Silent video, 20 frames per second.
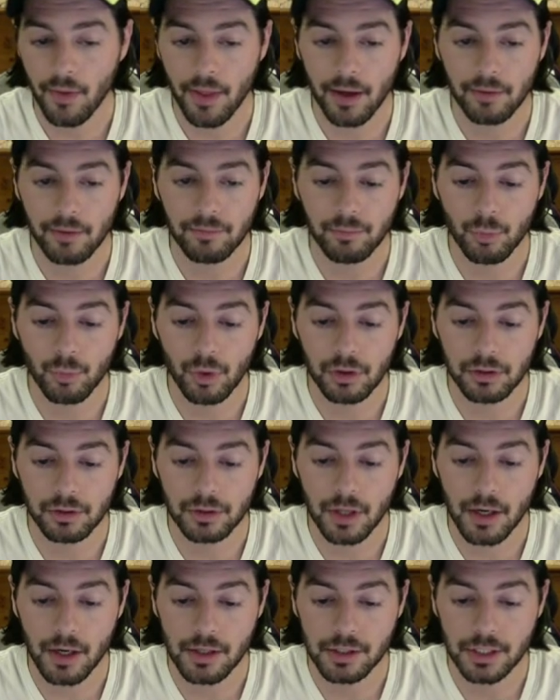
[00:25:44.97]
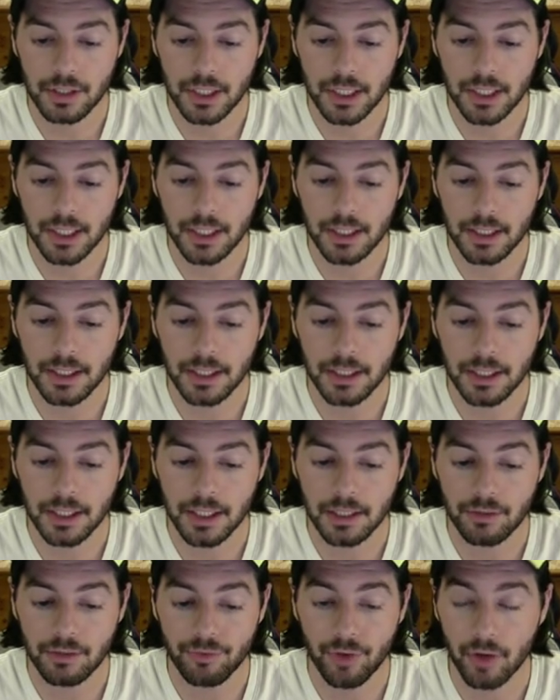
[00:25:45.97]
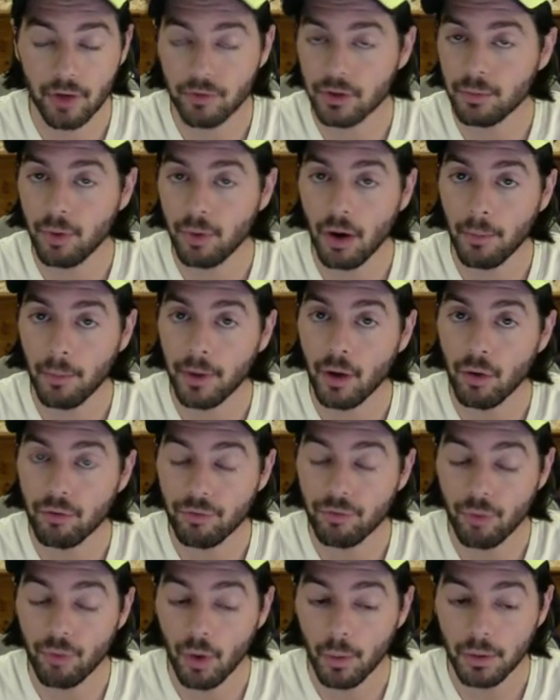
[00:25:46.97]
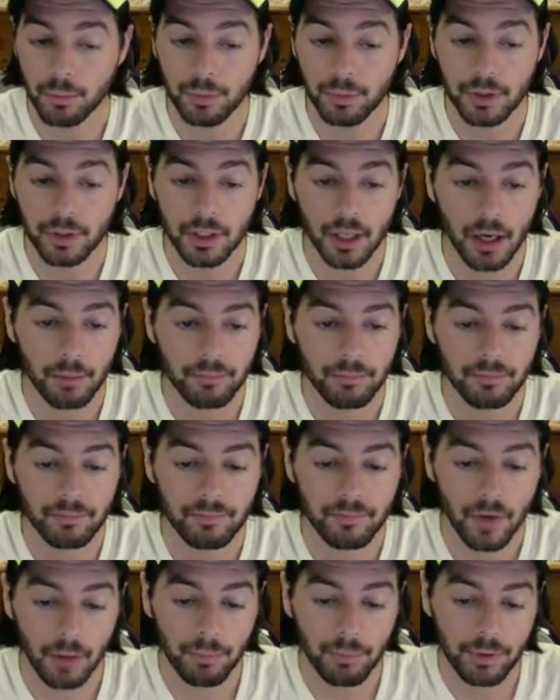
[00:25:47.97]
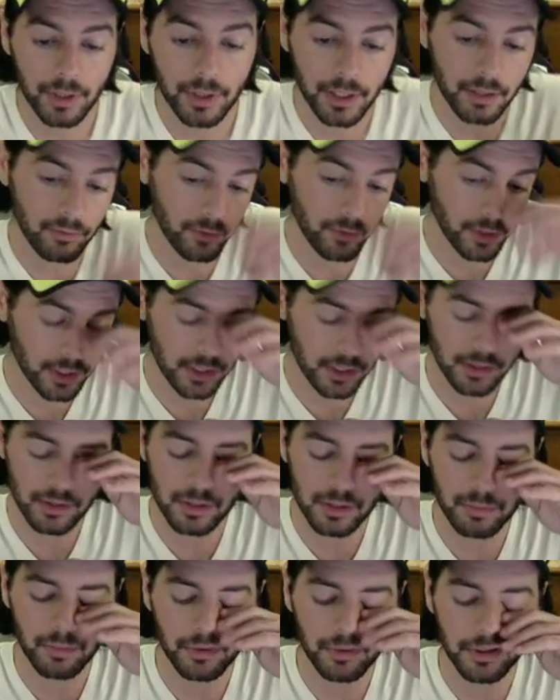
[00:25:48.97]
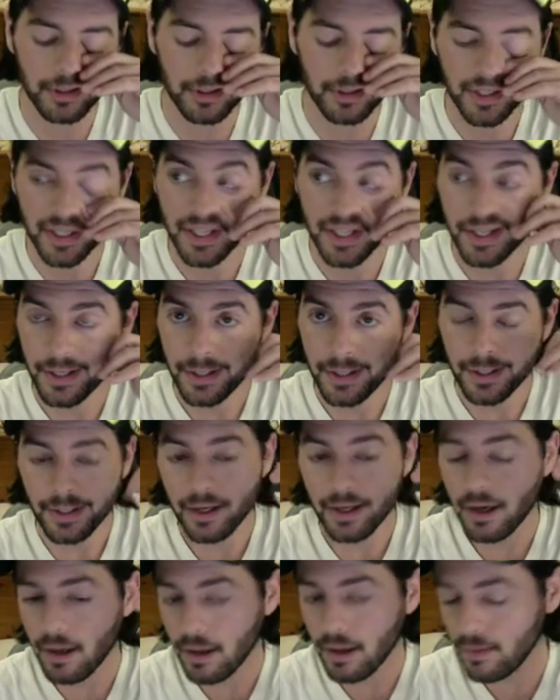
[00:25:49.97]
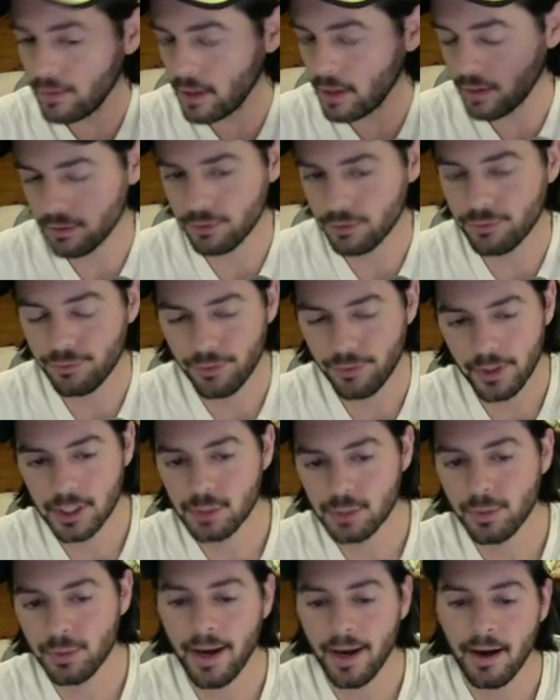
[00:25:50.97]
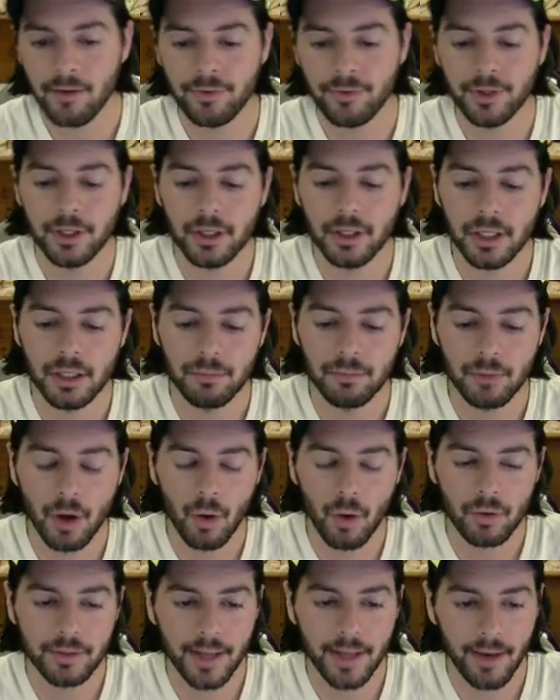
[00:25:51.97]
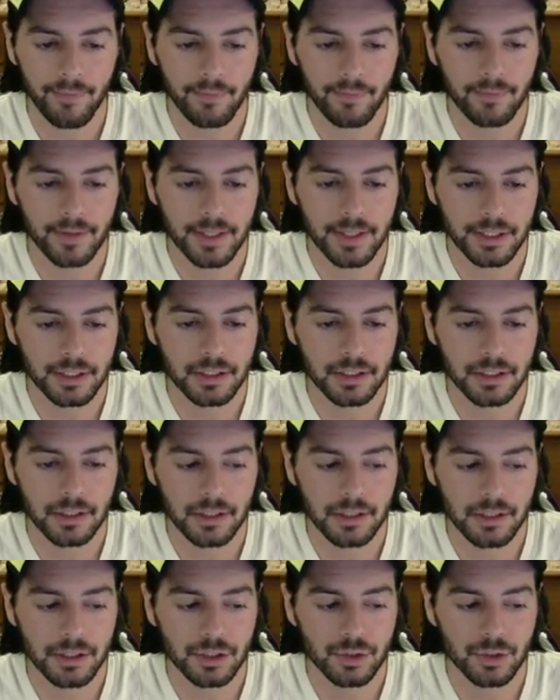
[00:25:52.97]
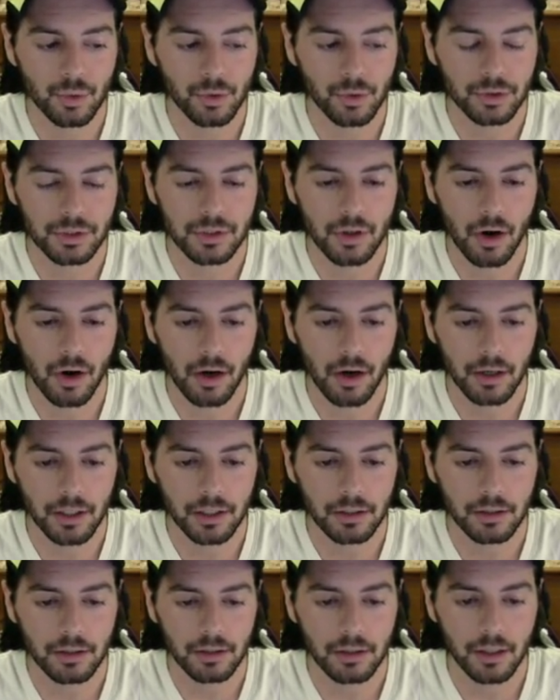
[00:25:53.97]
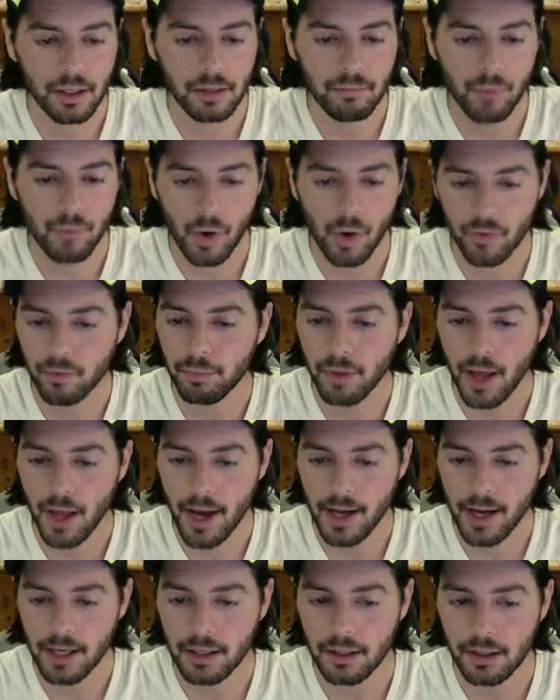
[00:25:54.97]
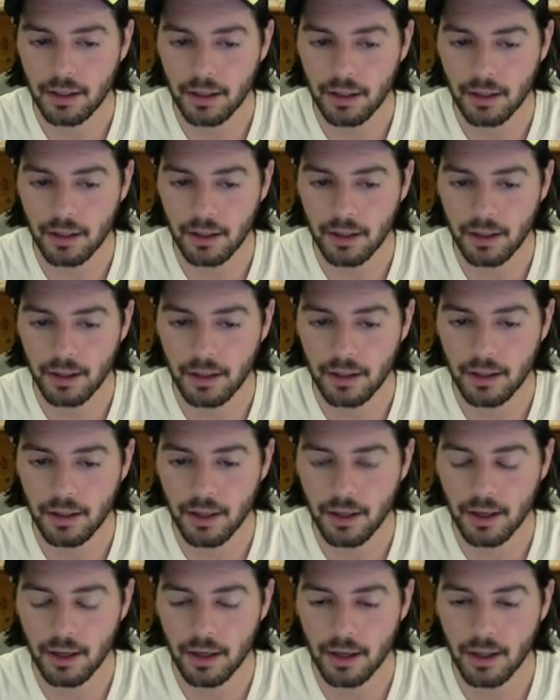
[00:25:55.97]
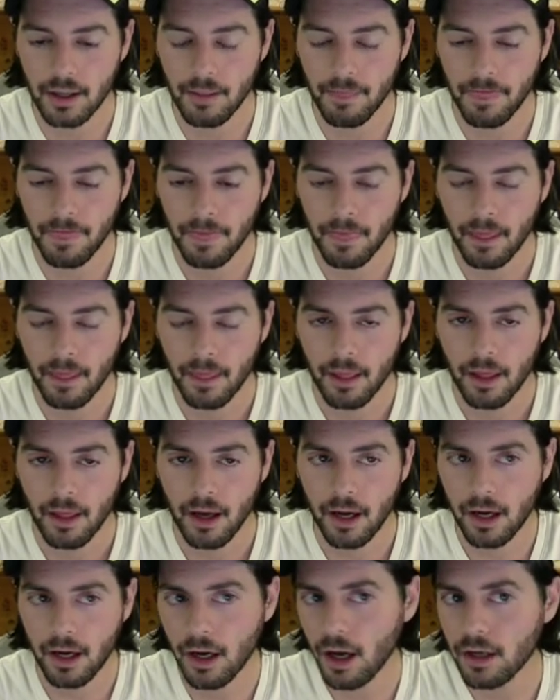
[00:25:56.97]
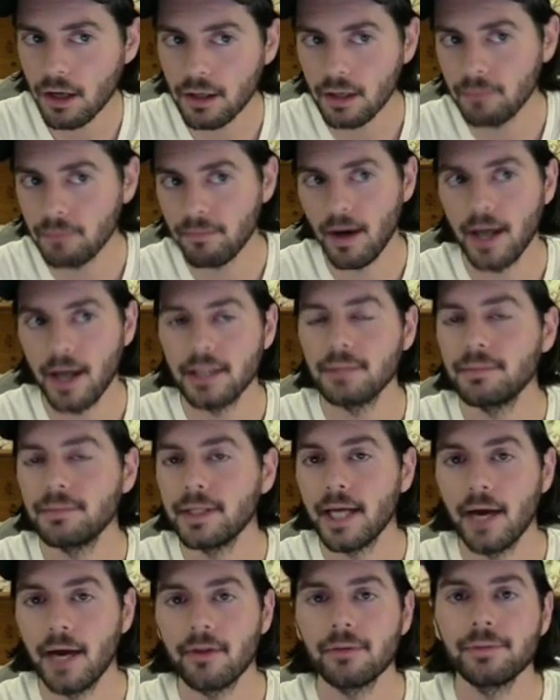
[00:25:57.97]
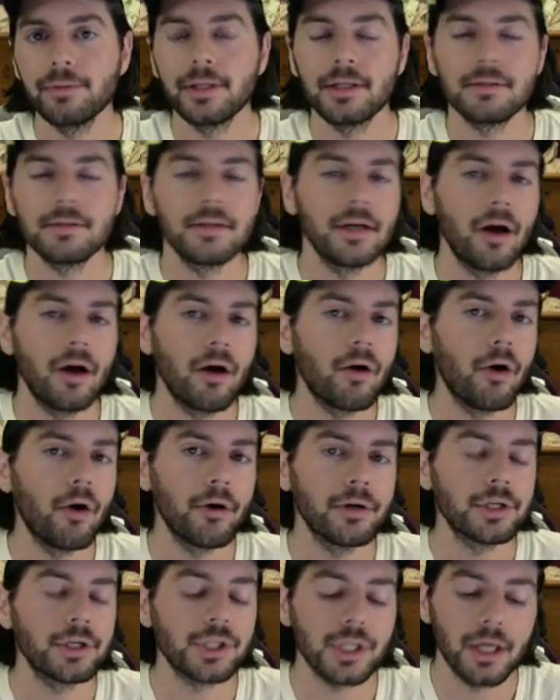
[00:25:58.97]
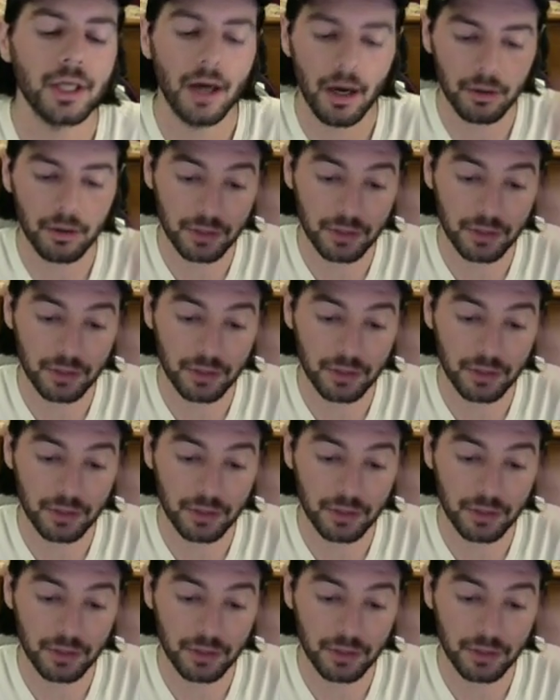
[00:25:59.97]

that one does uh, in the flavor department going forward. But I'm I'm pretty convinced at this point. The other figs we have here, keep going down the list, is Azores Dark and and Malta Black, and uh, I kind of combine them together because they are hardy Chicago